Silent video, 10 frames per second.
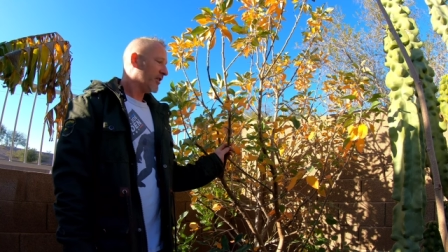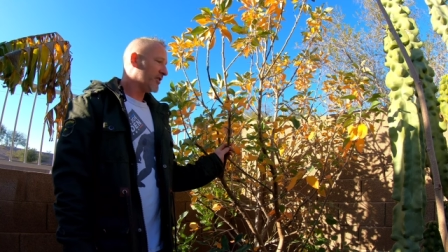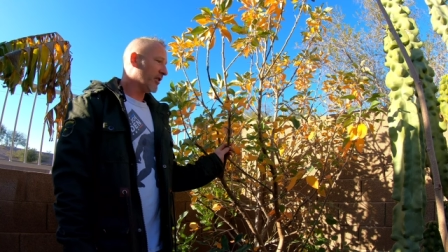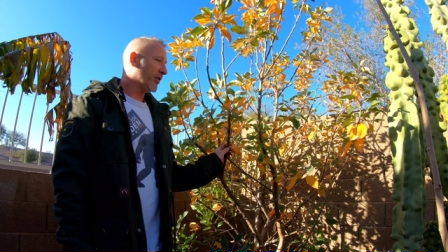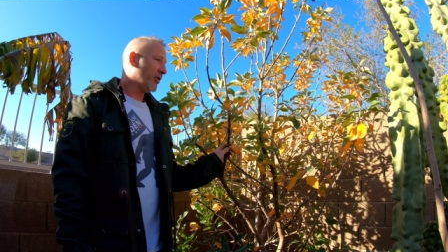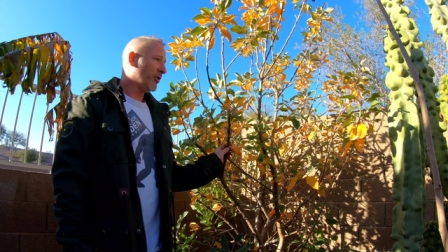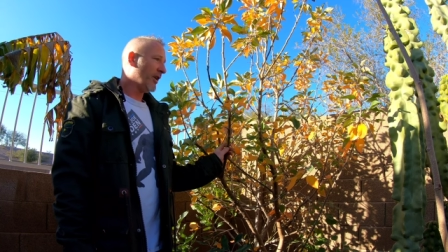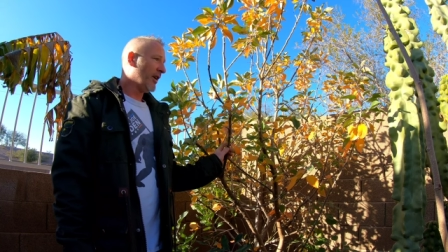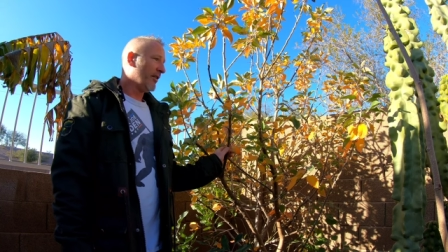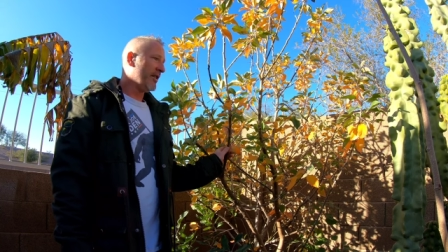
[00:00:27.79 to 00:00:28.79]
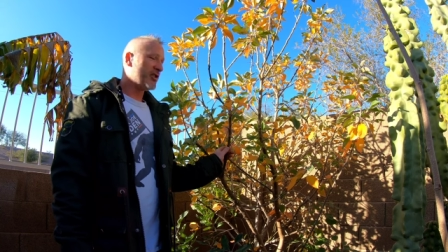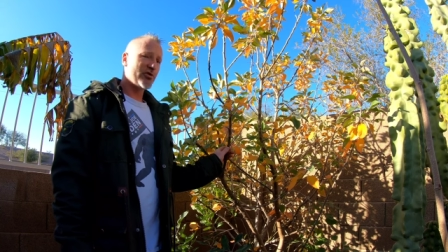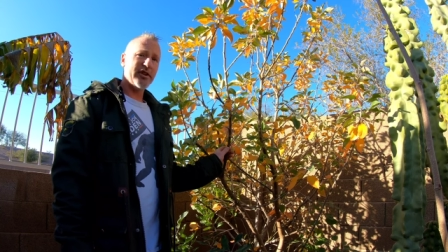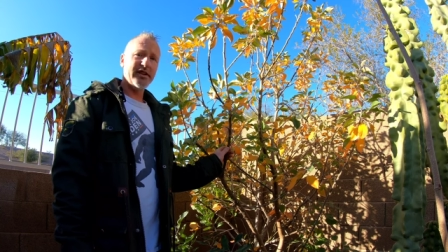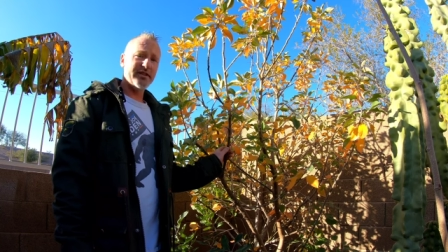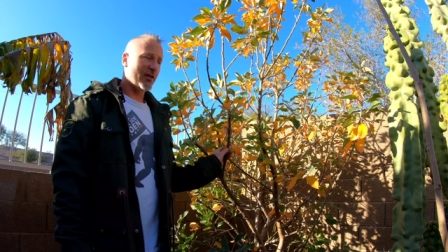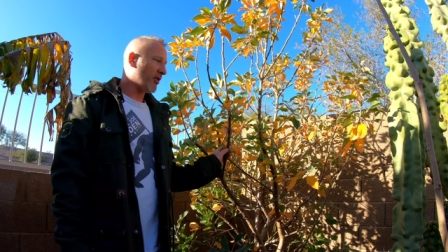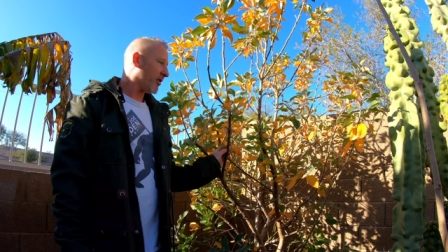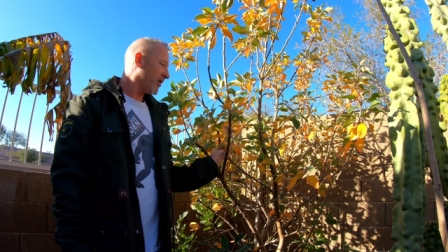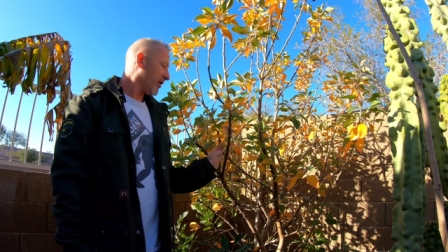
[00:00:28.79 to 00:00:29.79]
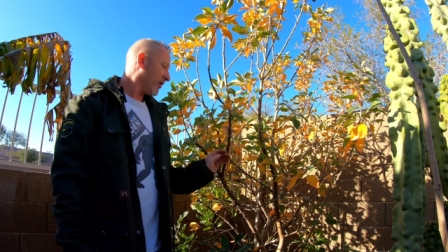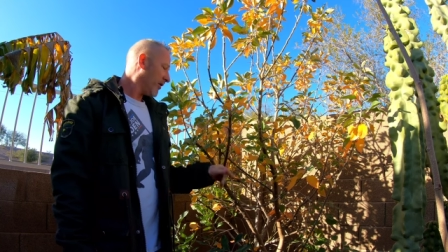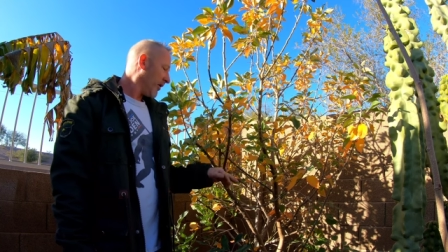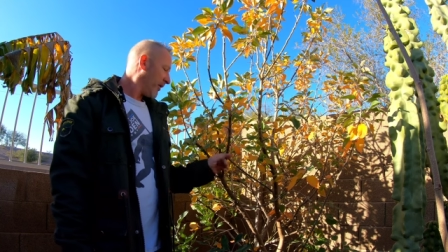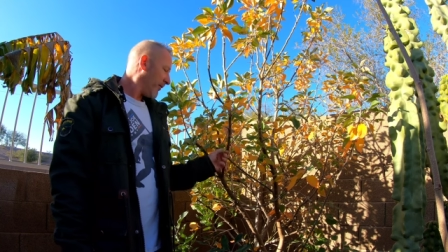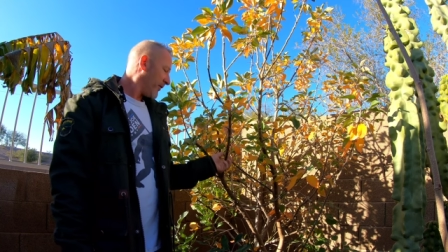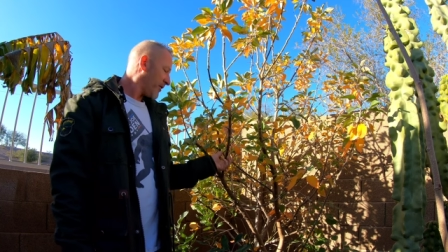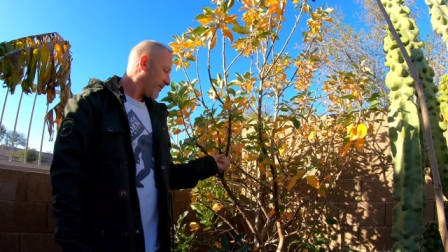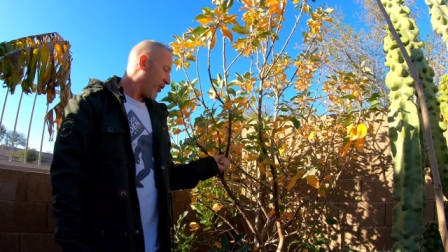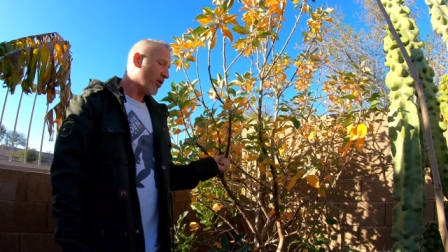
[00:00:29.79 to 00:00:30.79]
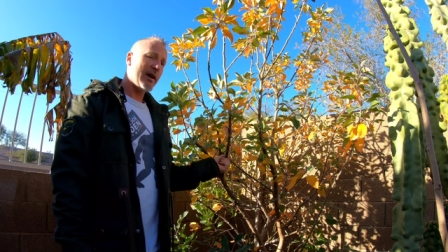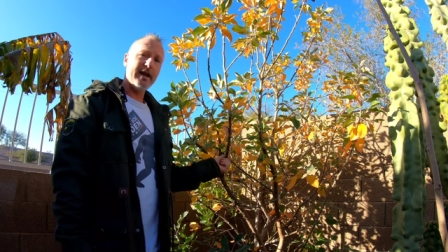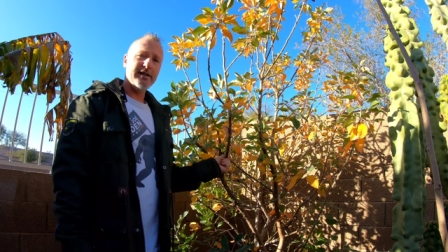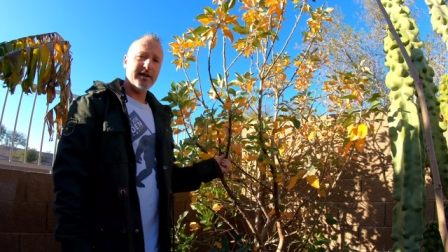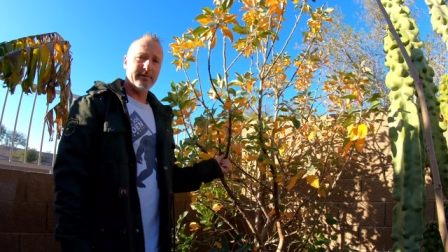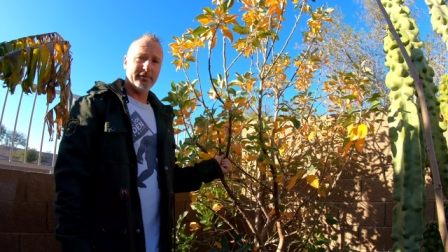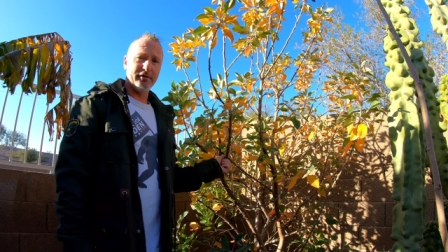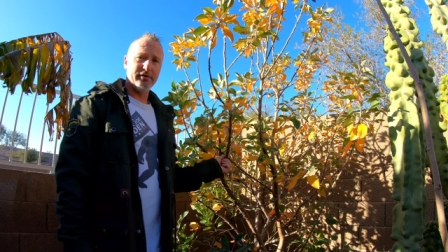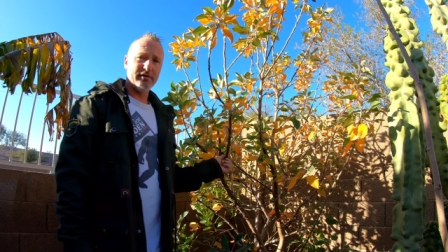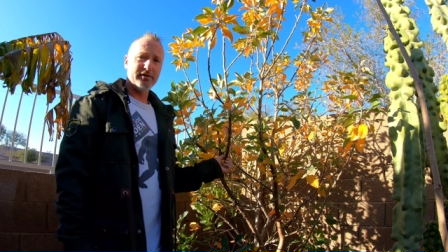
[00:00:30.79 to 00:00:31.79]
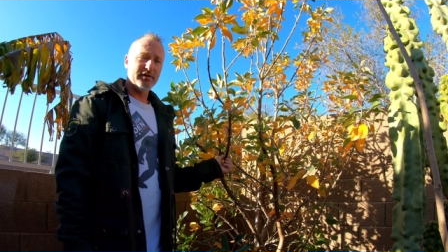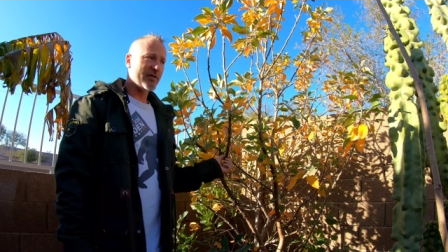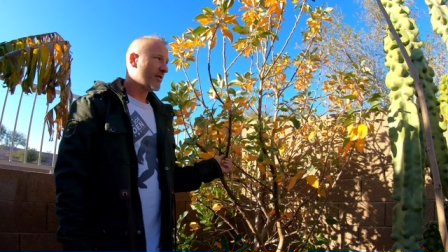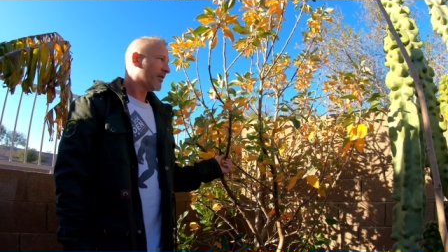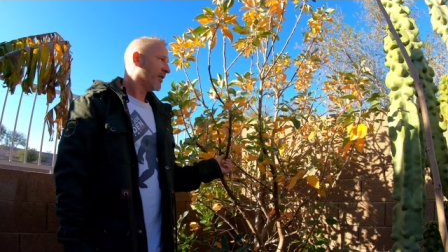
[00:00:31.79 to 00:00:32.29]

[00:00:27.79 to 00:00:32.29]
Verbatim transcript: So these trees are spur and tip fruiters,